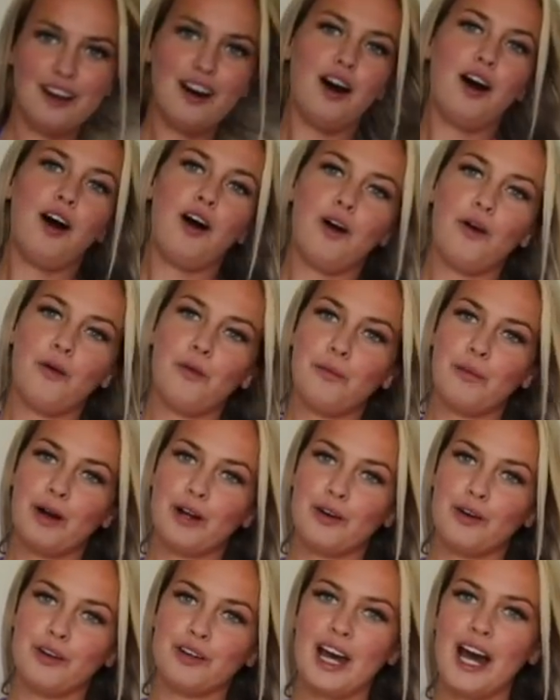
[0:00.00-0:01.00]
Oh my
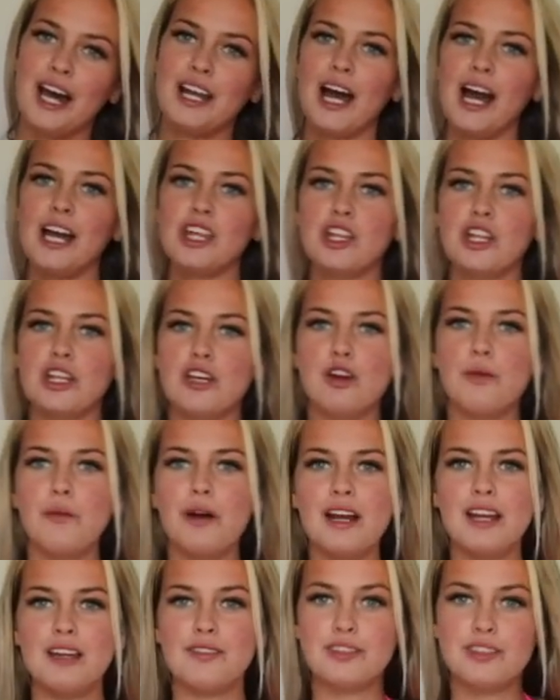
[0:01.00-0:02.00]
god. And actually, you can
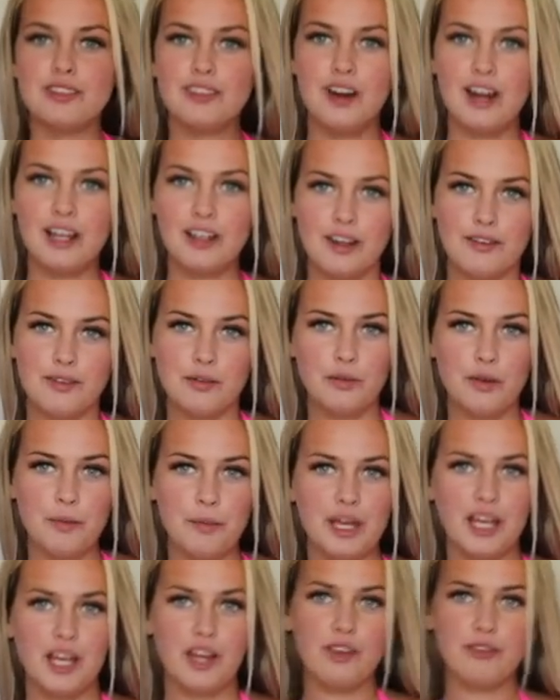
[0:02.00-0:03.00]
wear it either side, like if you want
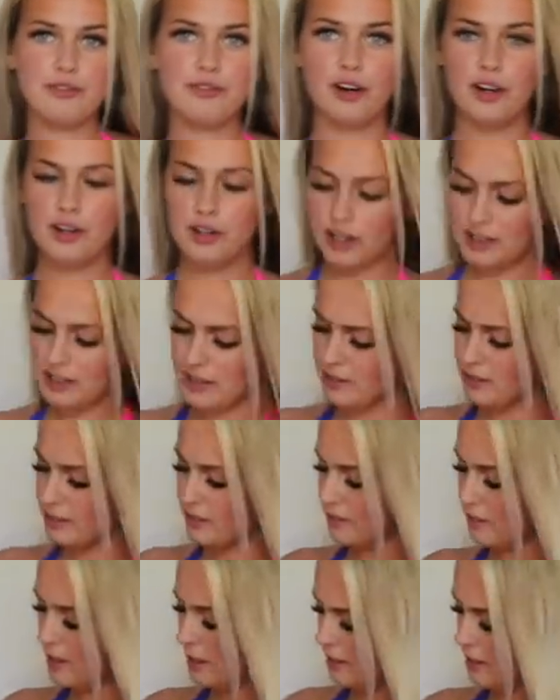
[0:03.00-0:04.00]
the pink at the front. I didn't
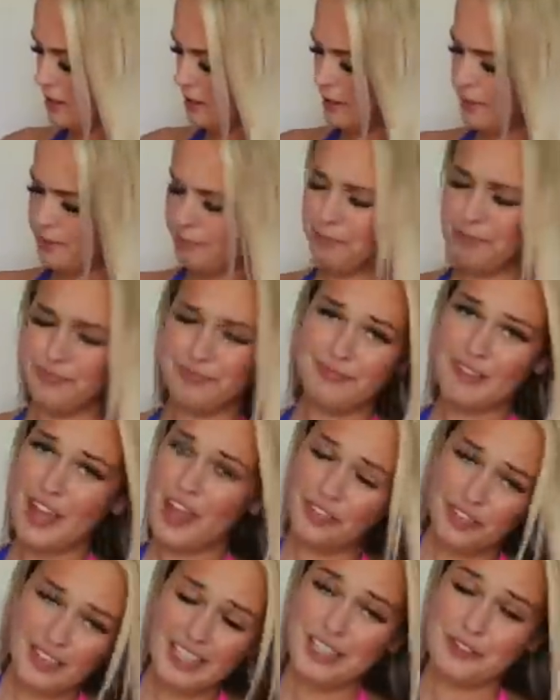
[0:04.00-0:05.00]
even
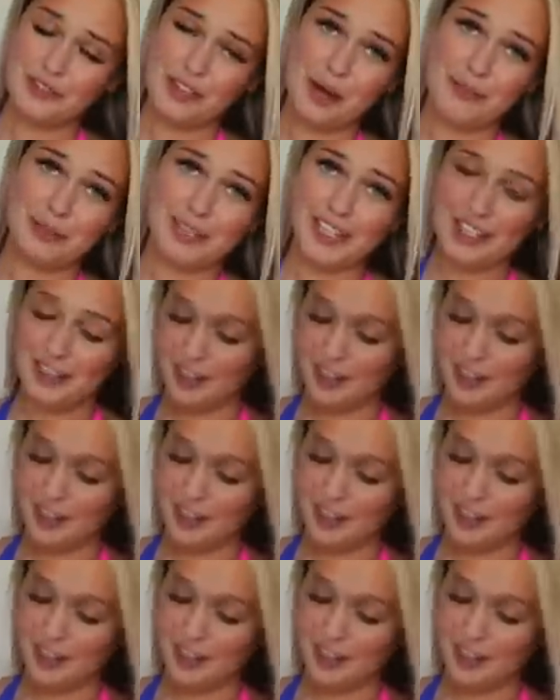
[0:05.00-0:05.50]
think of that a minute